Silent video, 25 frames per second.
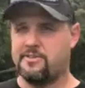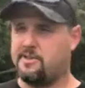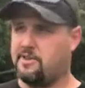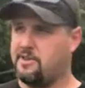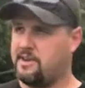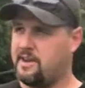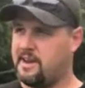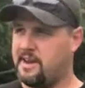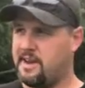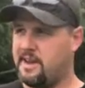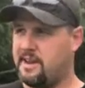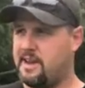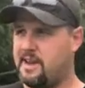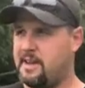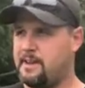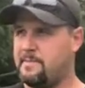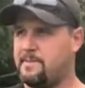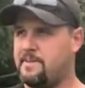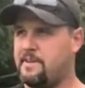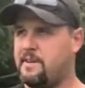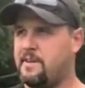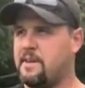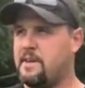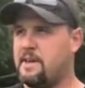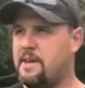so it
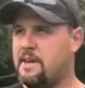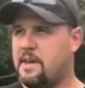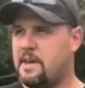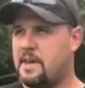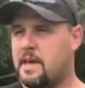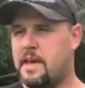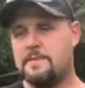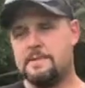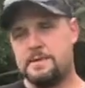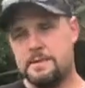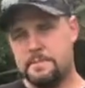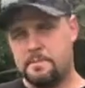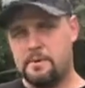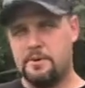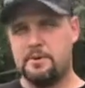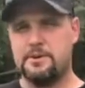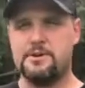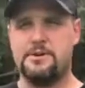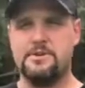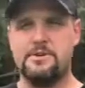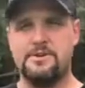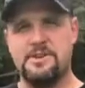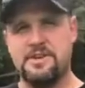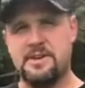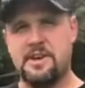keeps the
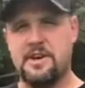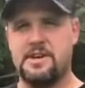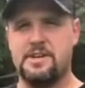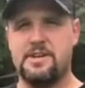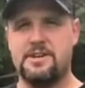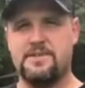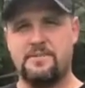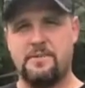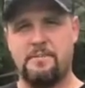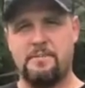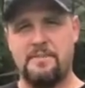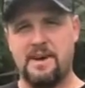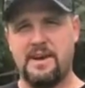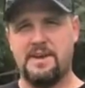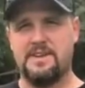personal touch from